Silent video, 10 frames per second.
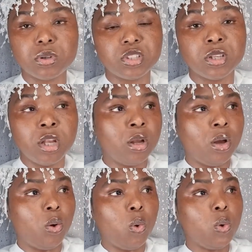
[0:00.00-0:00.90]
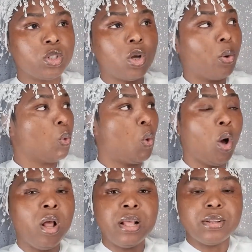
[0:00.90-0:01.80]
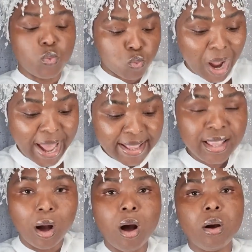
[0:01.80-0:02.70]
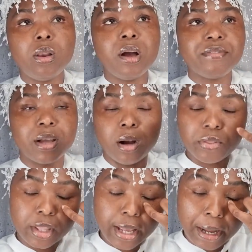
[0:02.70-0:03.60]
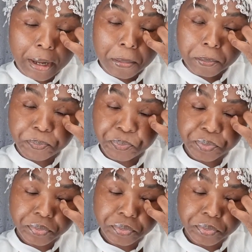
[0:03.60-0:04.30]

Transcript: But who is going right now? How long have they got the